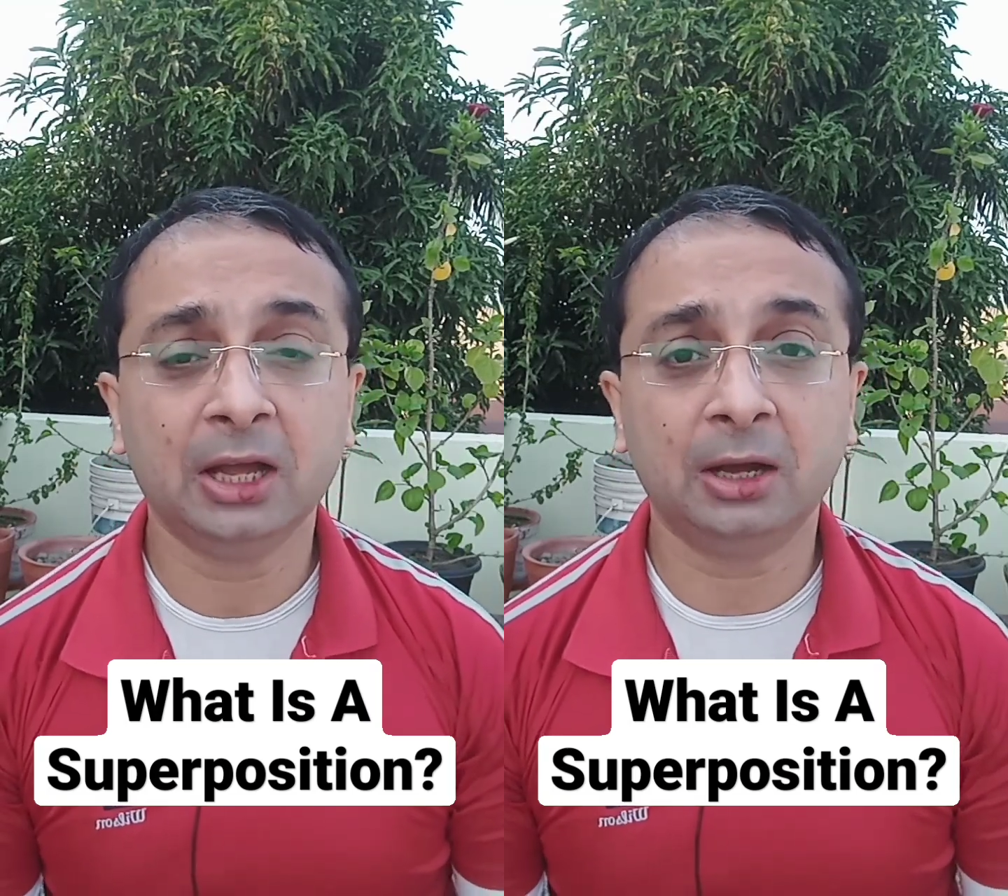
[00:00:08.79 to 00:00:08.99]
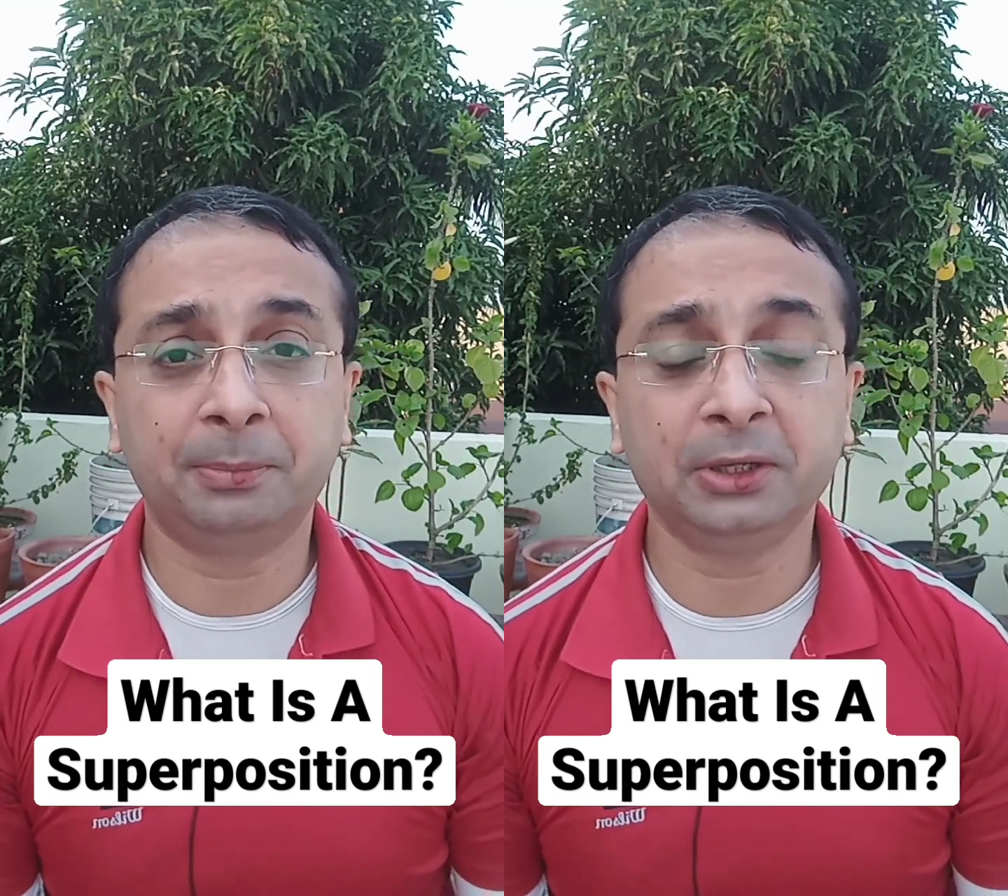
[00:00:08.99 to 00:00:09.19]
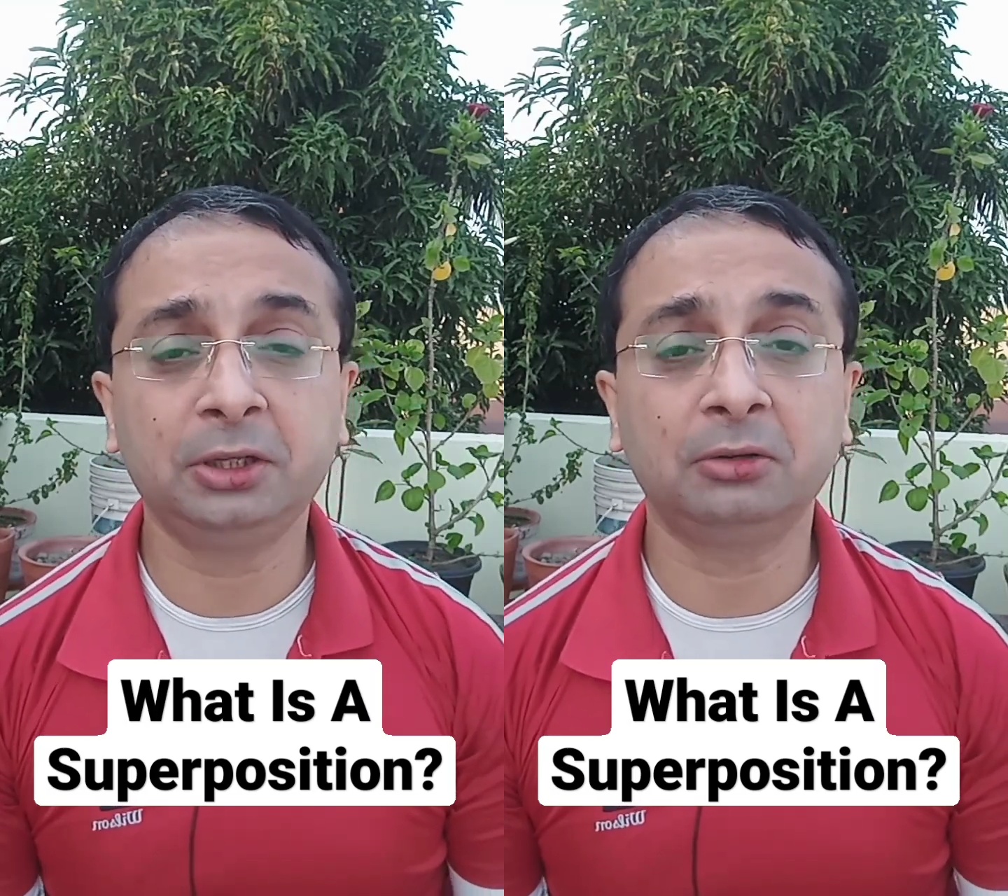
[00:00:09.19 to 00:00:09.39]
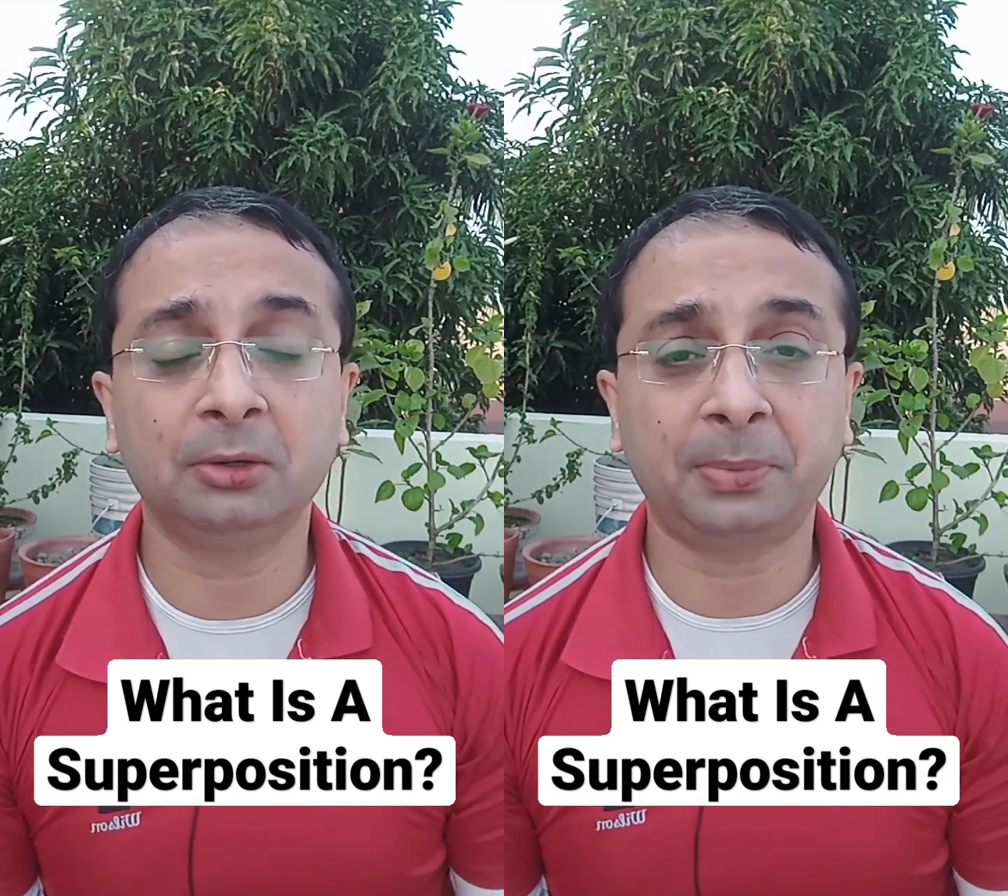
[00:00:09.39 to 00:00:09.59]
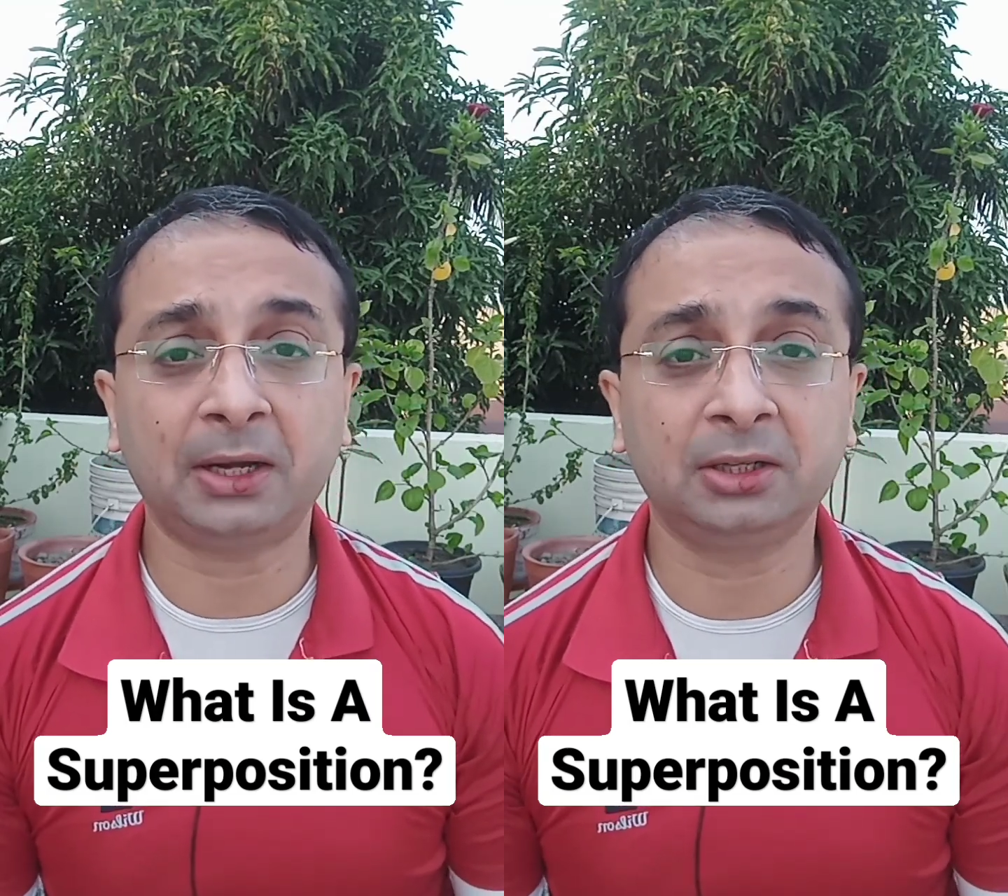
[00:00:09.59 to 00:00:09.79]
a
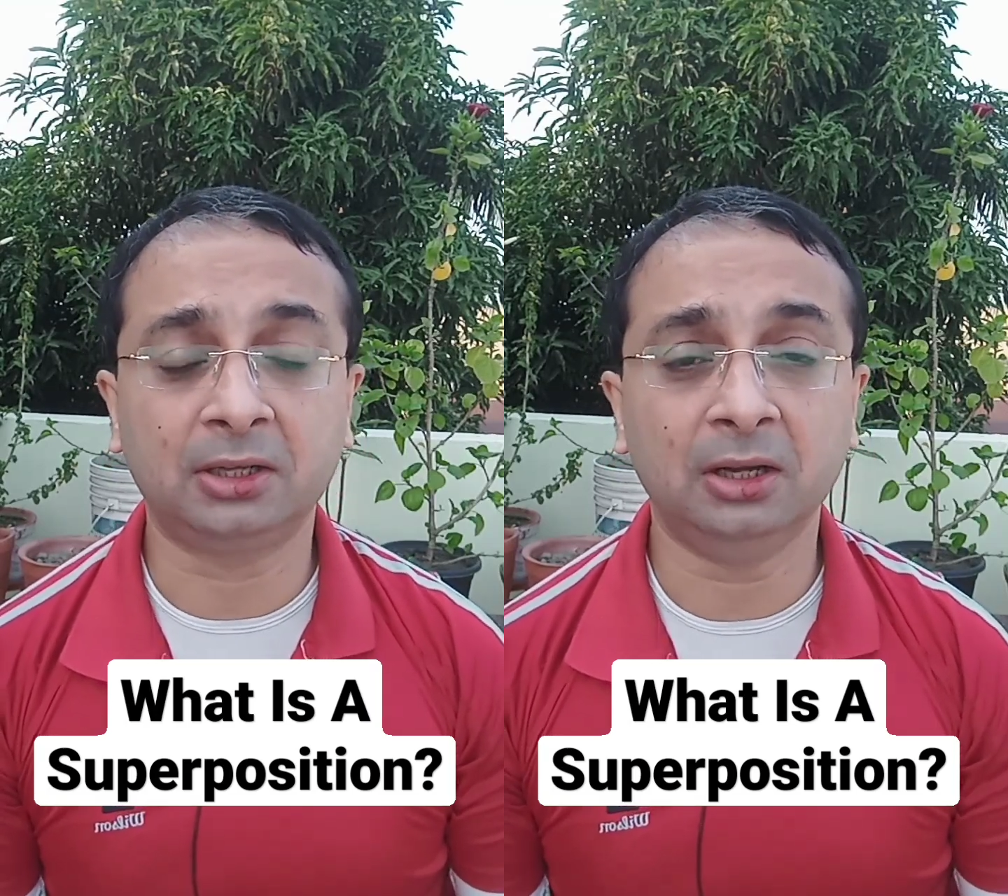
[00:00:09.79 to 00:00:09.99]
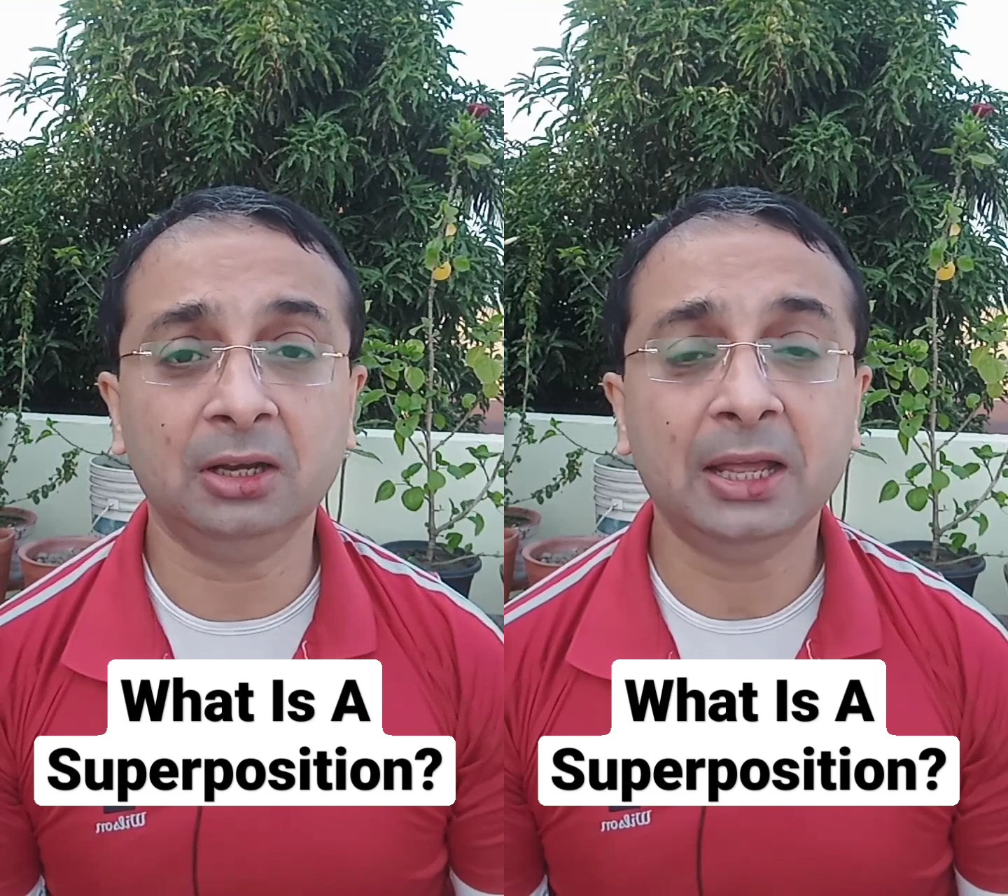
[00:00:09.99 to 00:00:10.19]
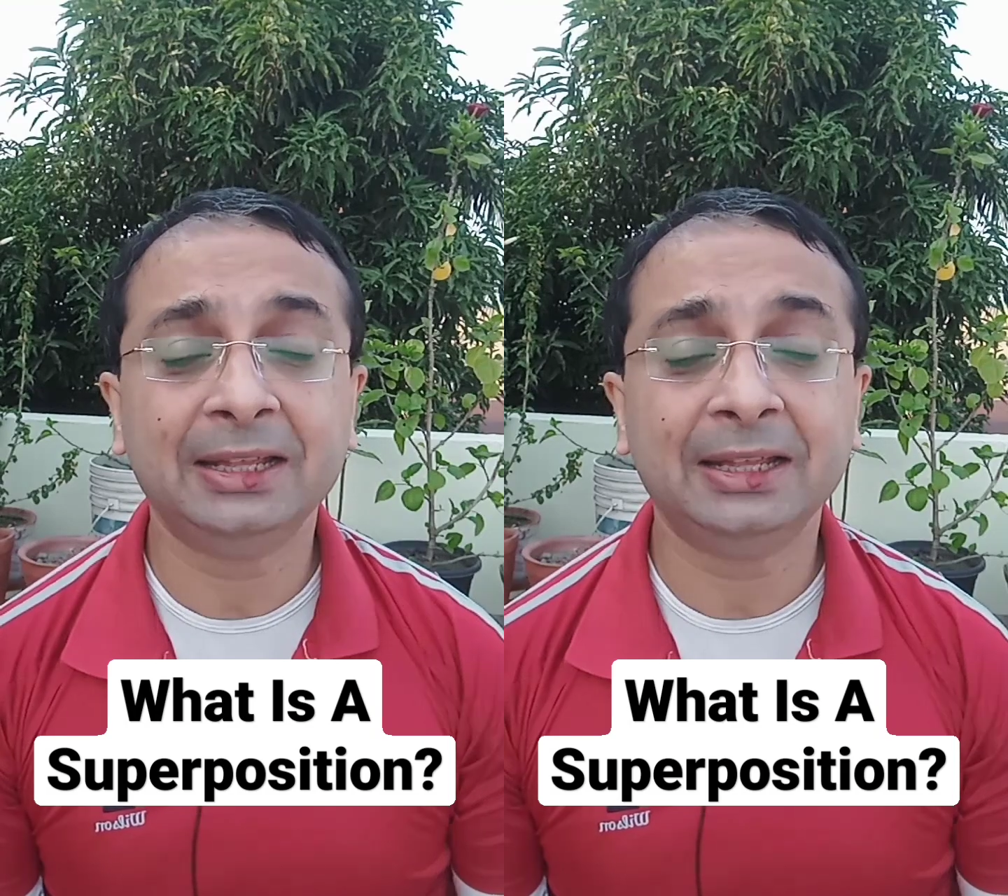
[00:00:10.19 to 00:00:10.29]
particular particle,